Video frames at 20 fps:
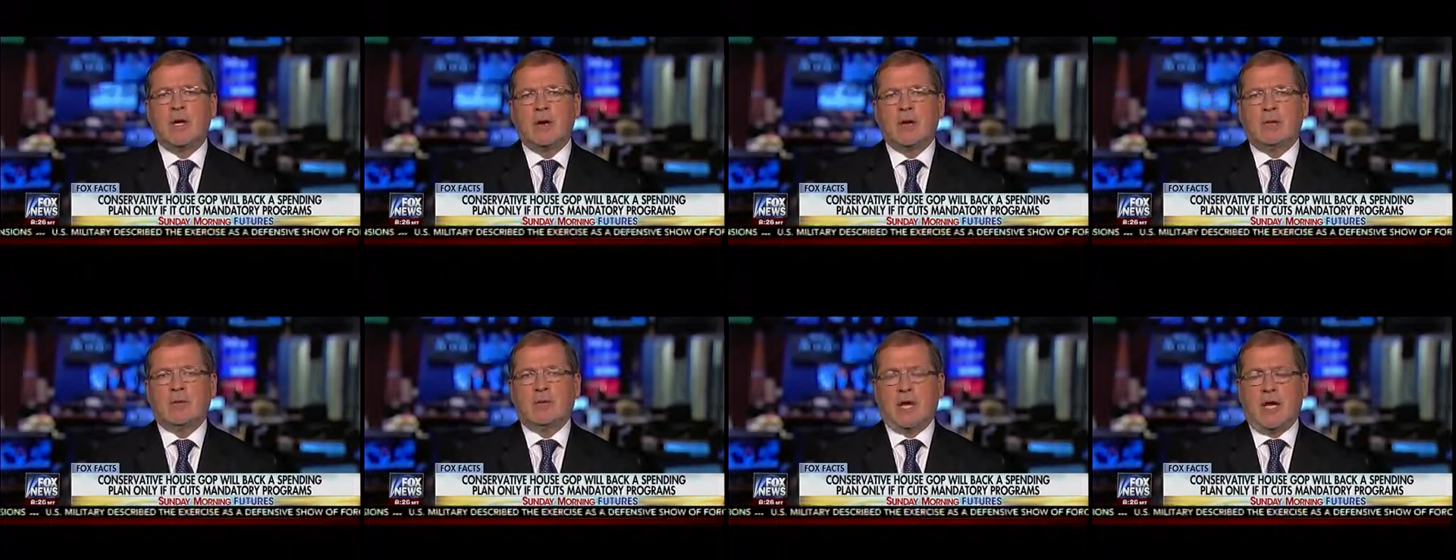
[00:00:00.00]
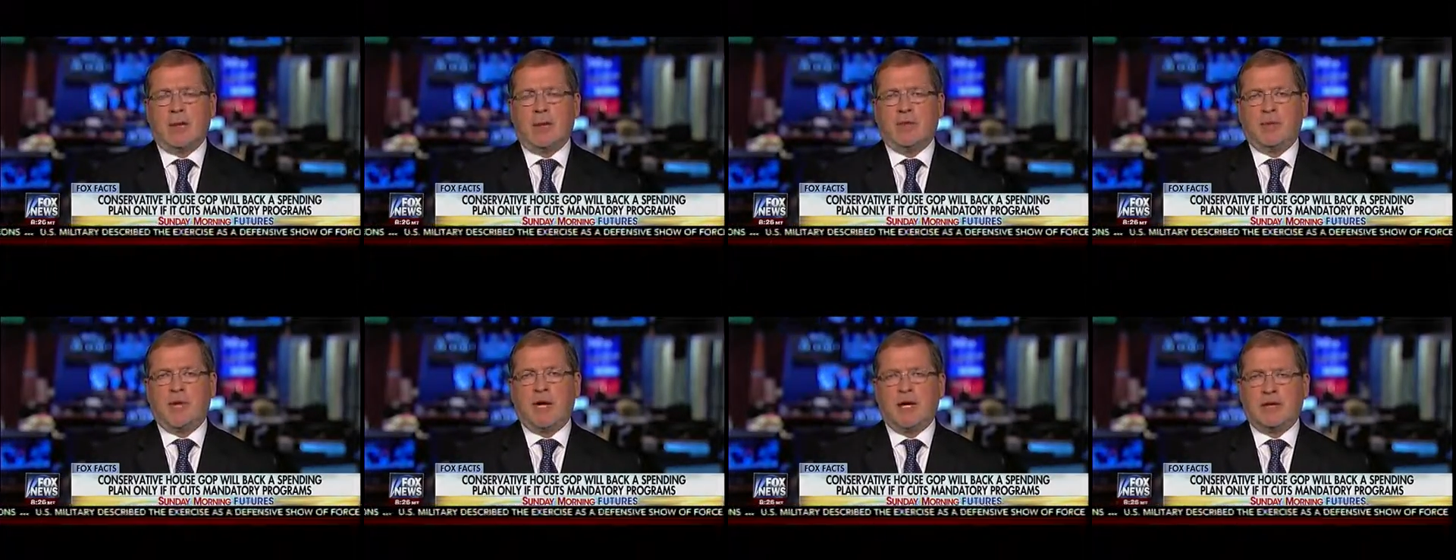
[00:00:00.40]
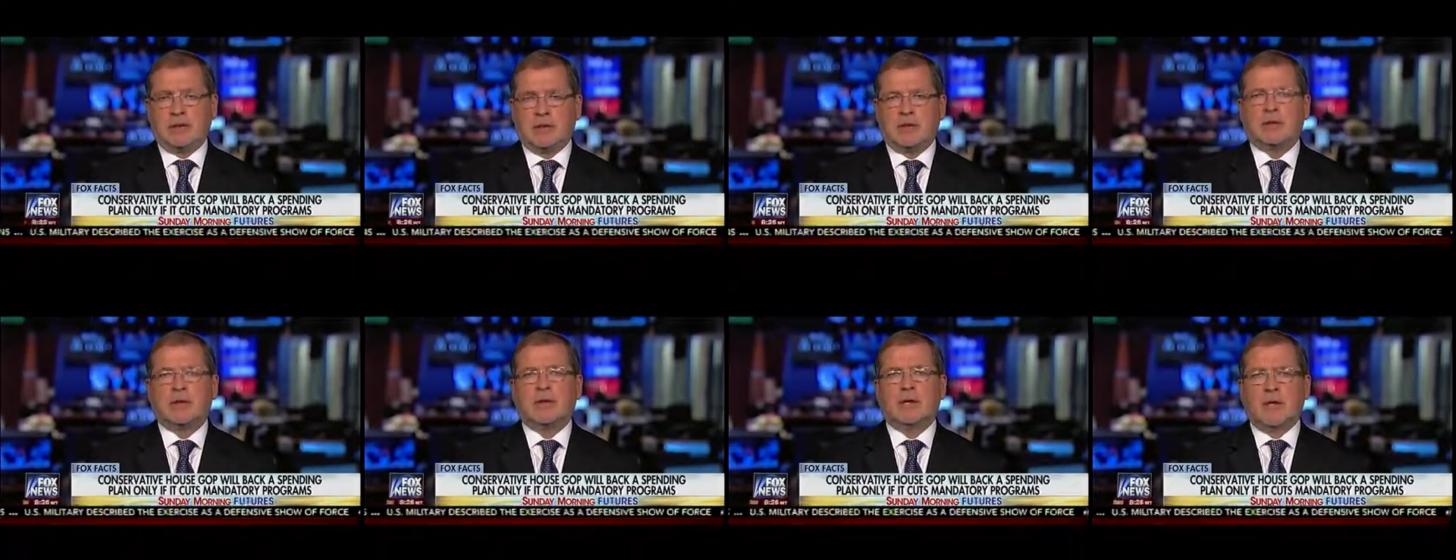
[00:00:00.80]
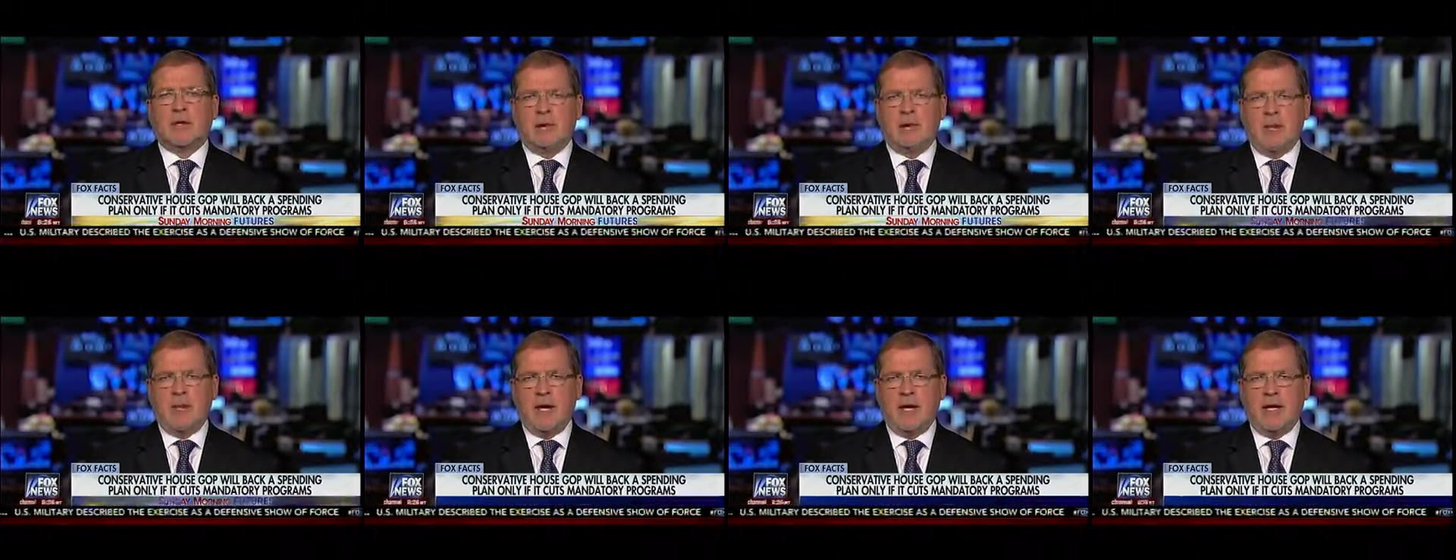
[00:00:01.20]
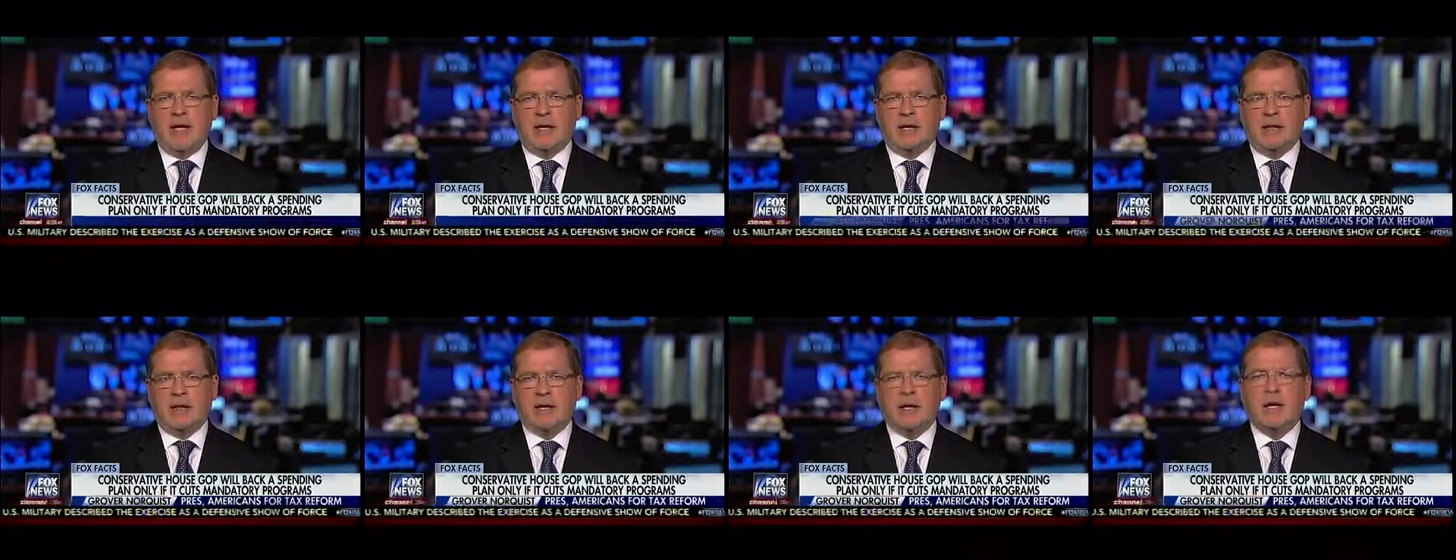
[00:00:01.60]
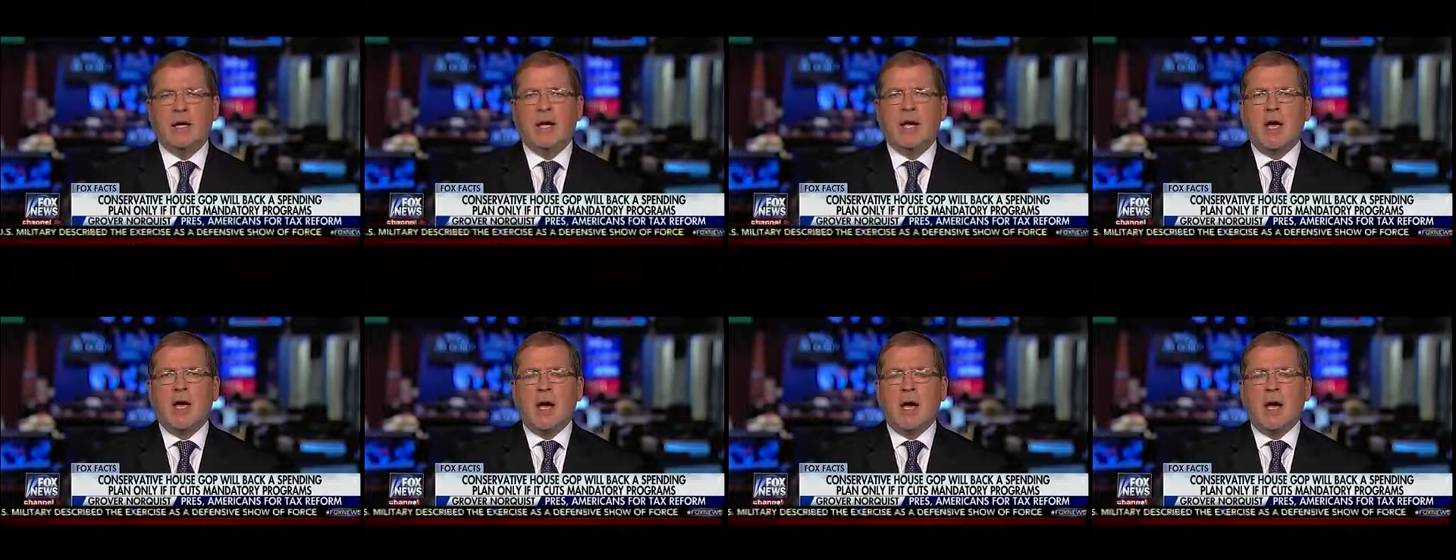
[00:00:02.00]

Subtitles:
will take place immediately.